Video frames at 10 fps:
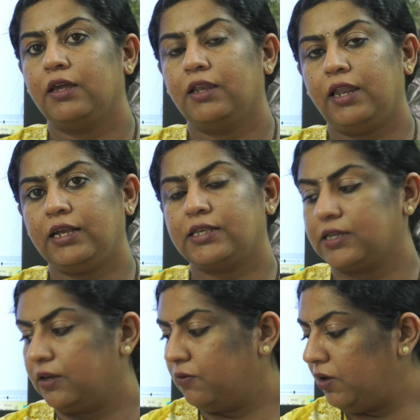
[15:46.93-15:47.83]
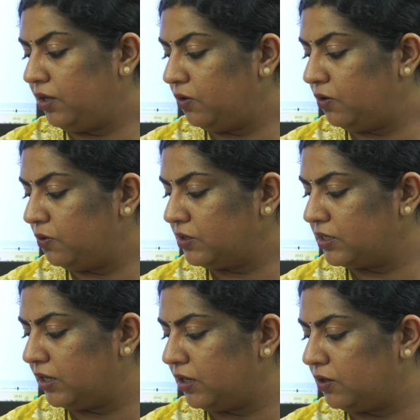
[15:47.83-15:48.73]
Next, when you use
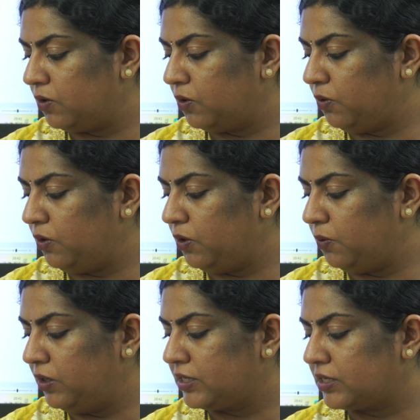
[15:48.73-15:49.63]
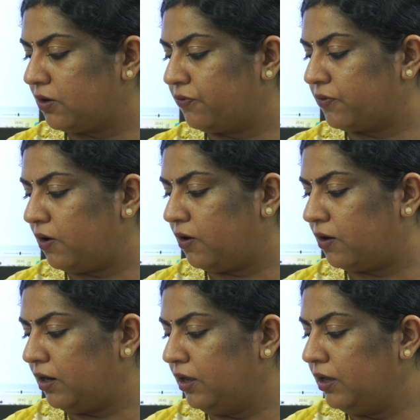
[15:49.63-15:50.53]
here 2 units of
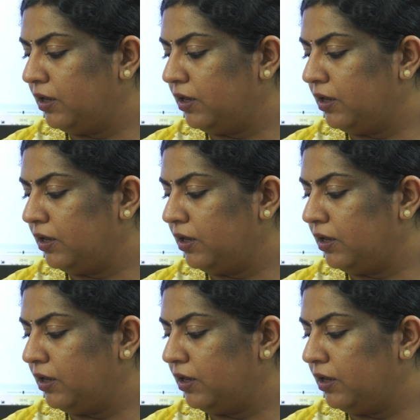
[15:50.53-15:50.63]
corn,